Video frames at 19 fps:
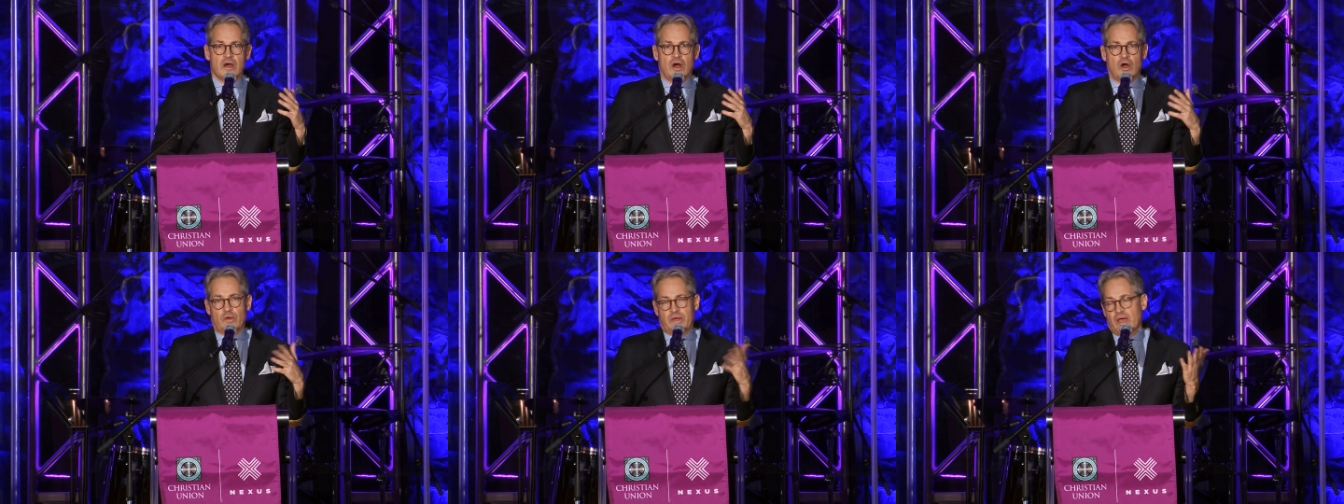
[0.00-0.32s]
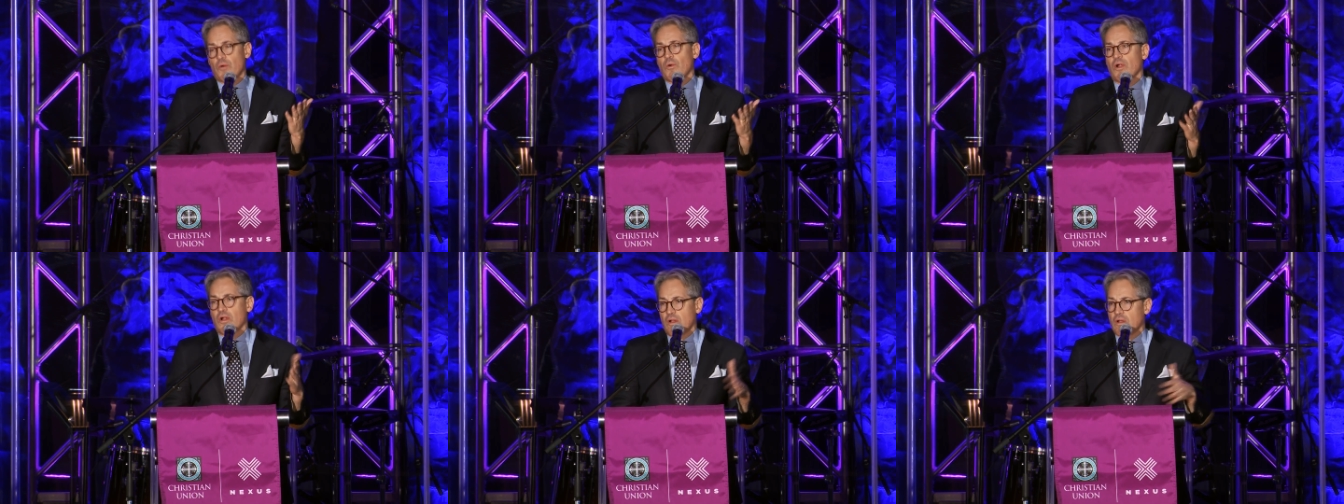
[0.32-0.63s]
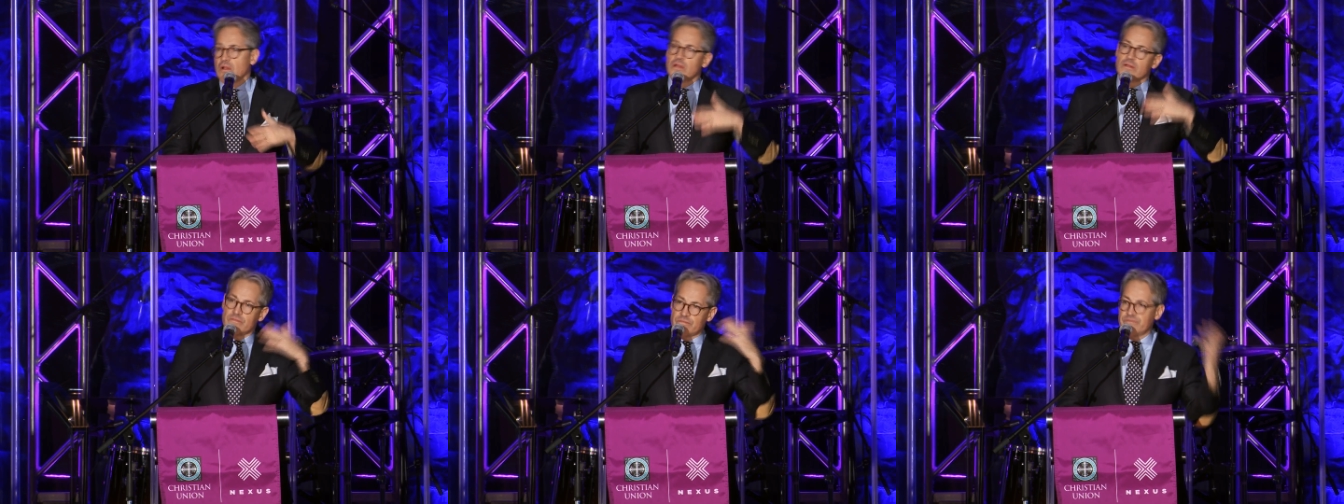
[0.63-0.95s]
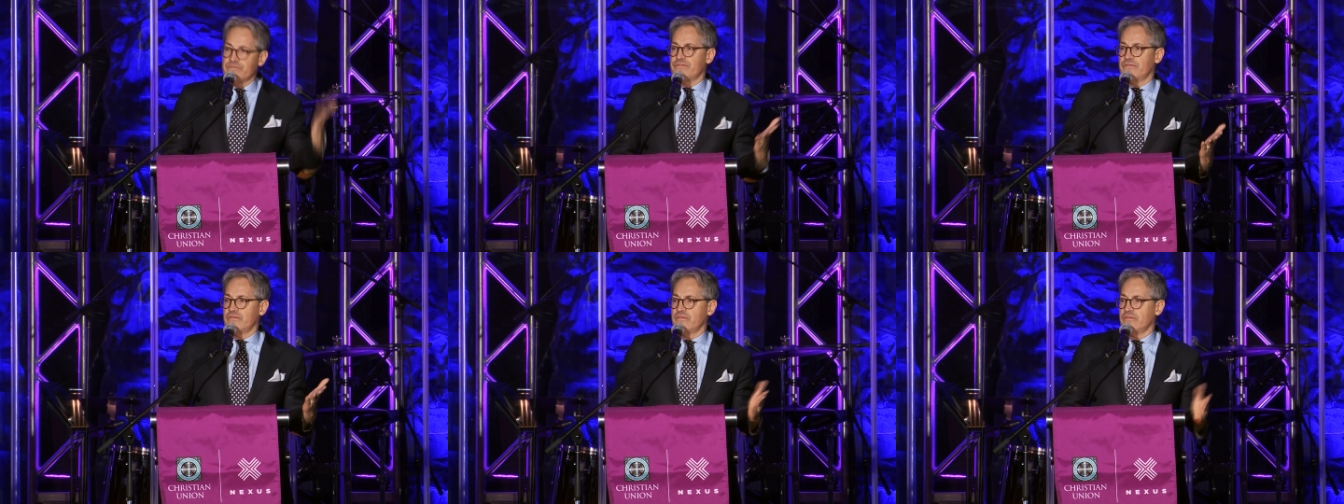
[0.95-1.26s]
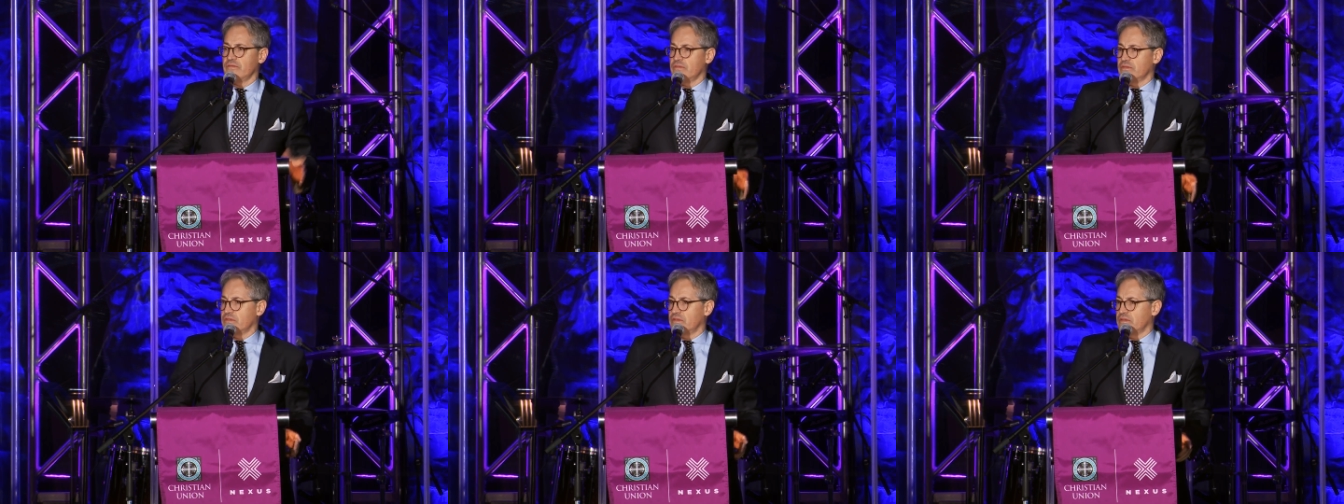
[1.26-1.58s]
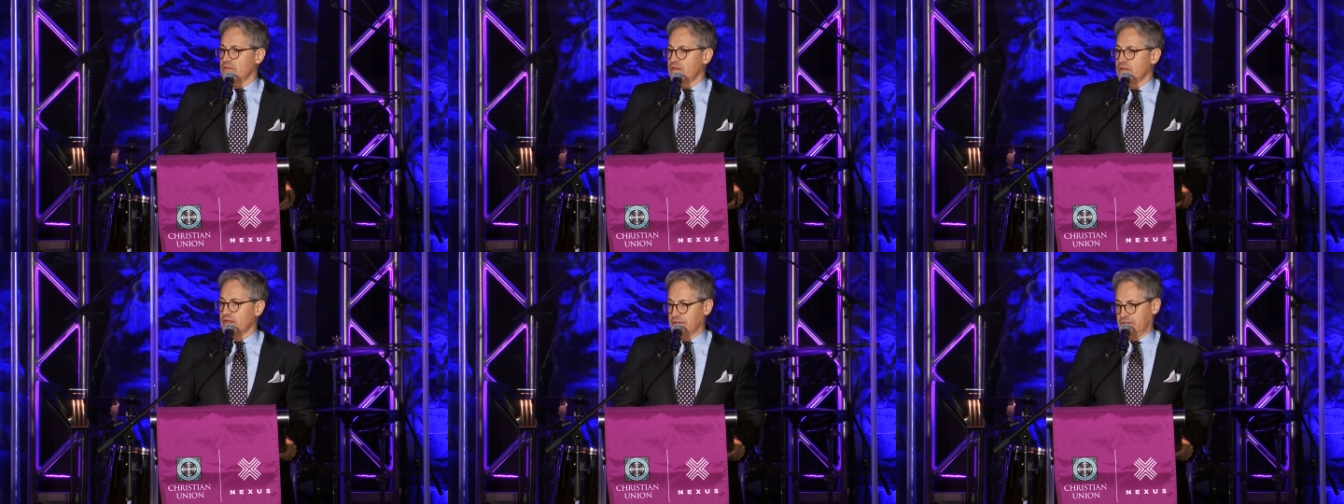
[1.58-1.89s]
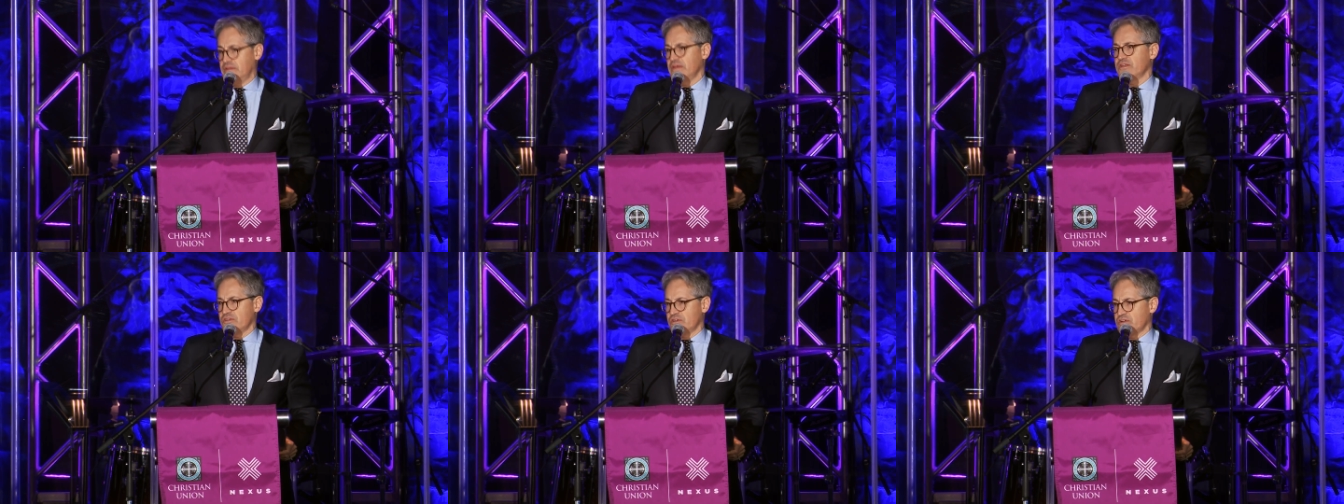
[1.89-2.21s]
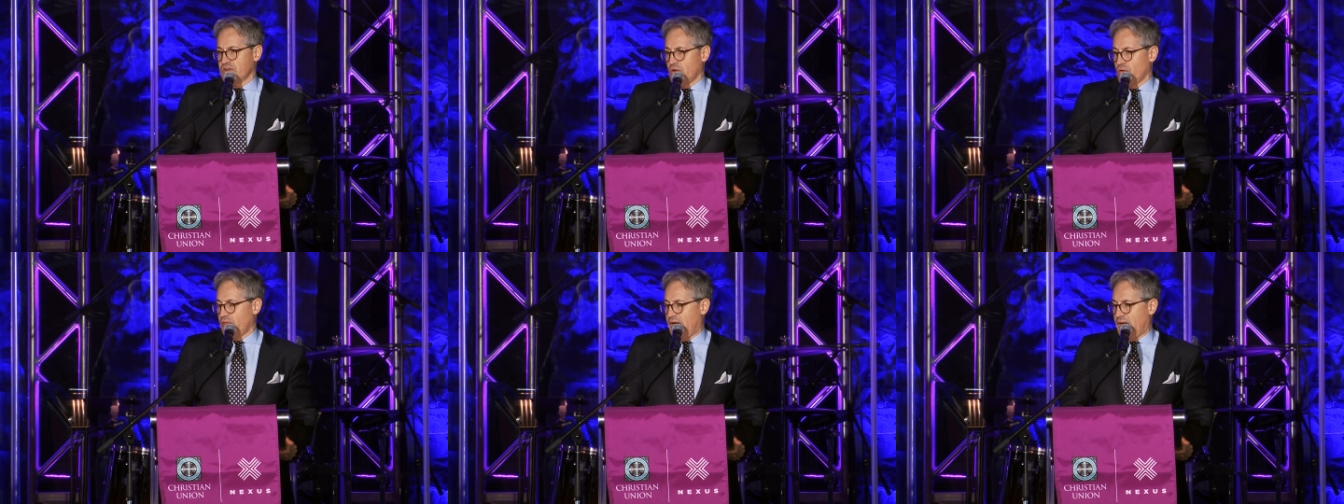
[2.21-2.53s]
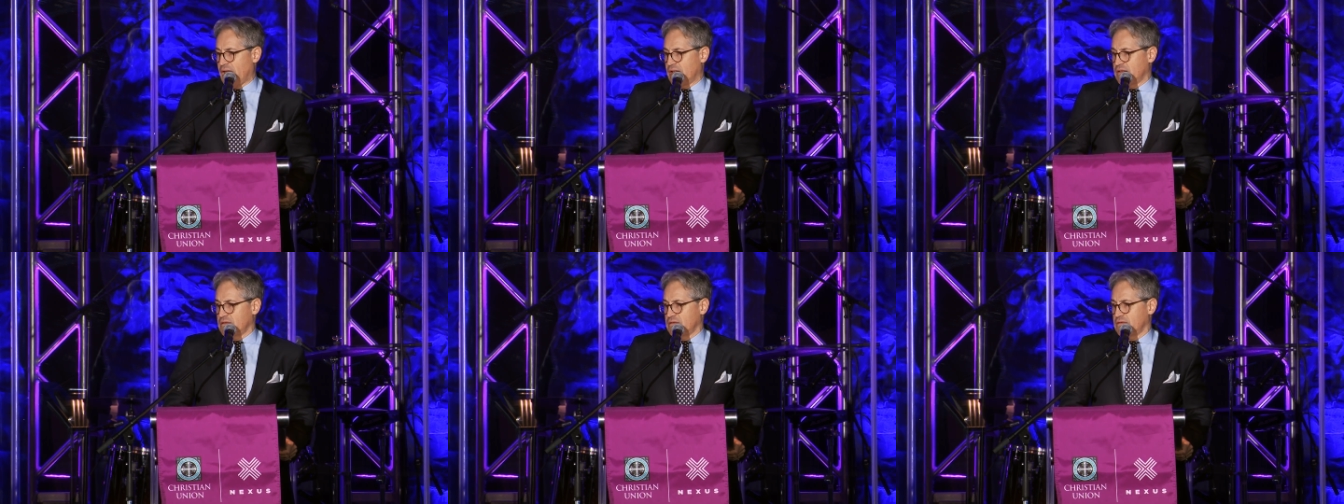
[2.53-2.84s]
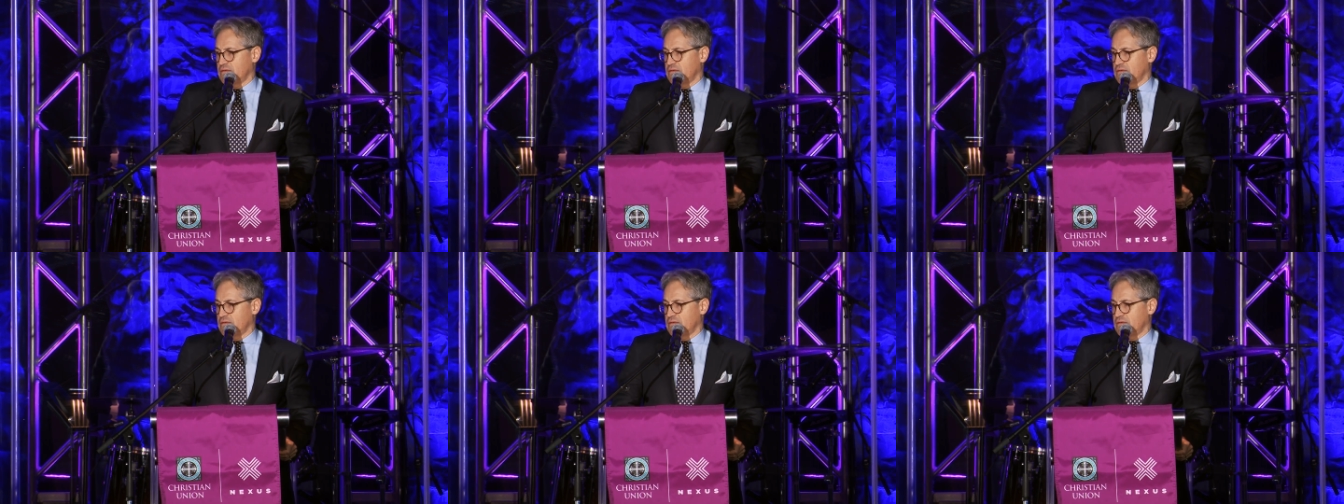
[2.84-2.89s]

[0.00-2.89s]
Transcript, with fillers: okay, well, it didn't show that.